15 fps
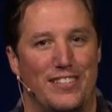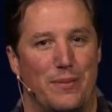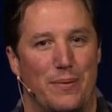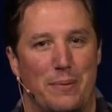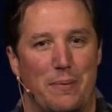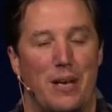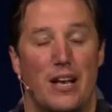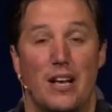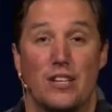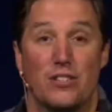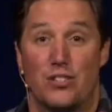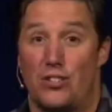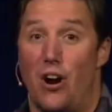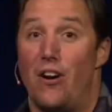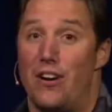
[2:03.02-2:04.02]
that we
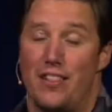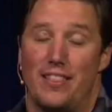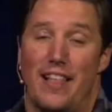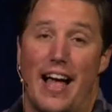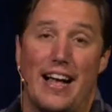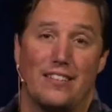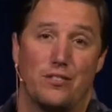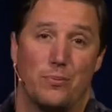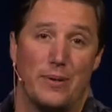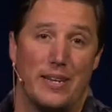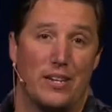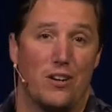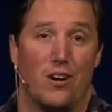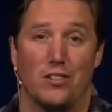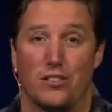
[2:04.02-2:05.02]
started last week
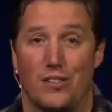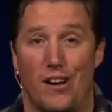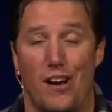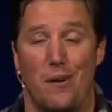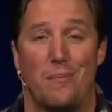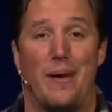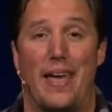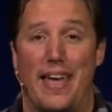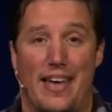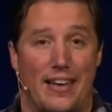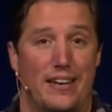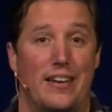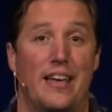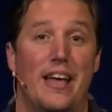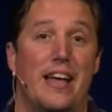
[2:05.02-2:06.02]
called Come
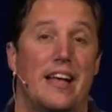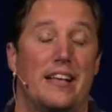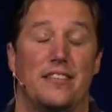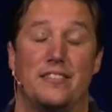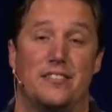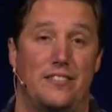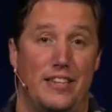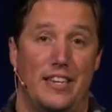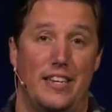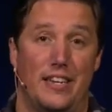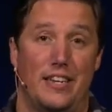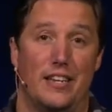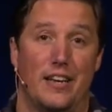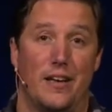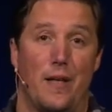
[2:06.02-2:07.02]
and
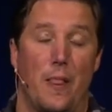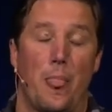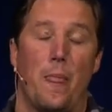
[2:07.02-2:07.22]
See.